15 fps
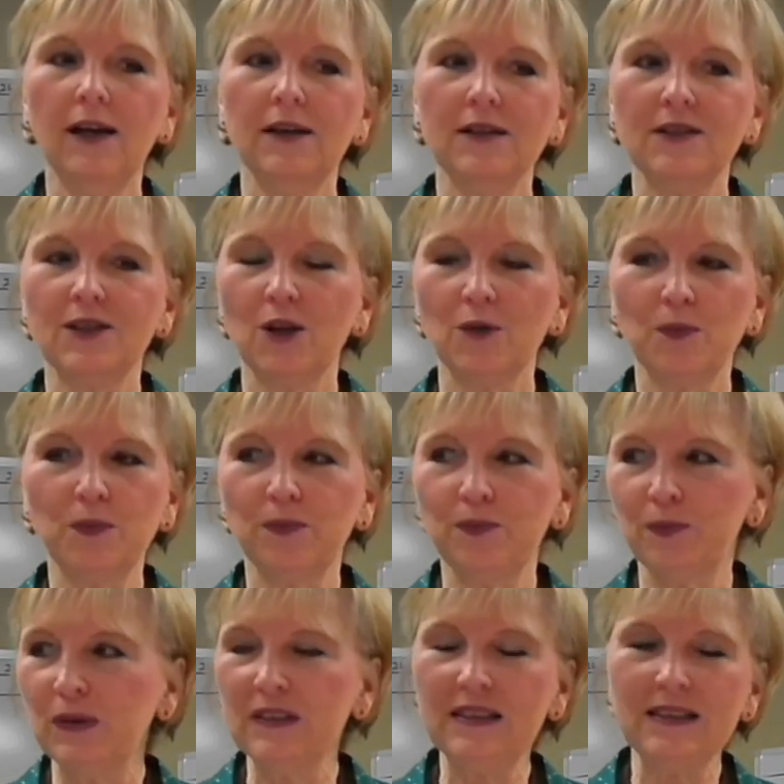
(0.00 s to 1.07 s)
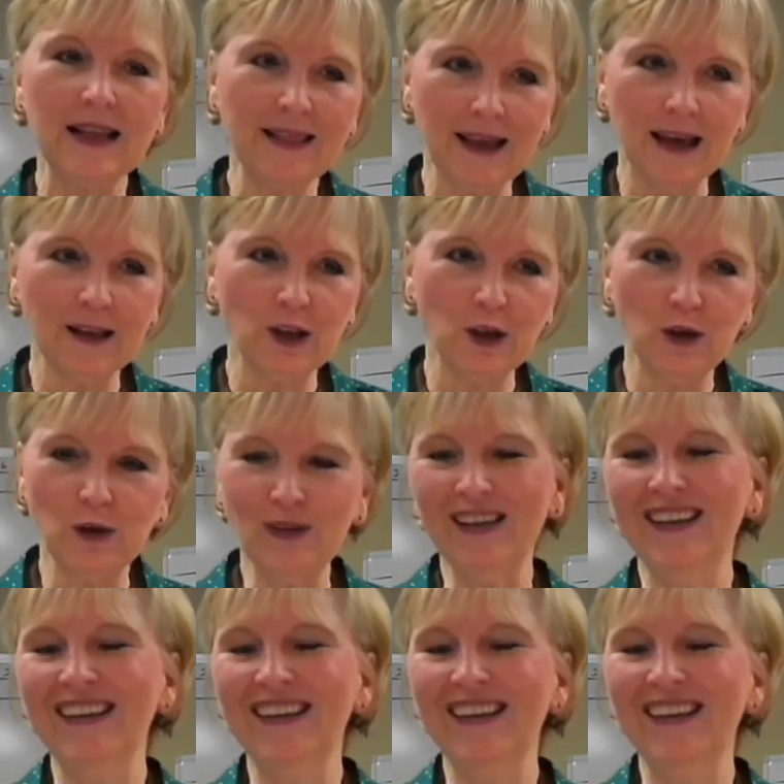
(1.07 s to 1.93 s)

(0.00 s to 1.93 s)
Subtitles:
So please say thank you.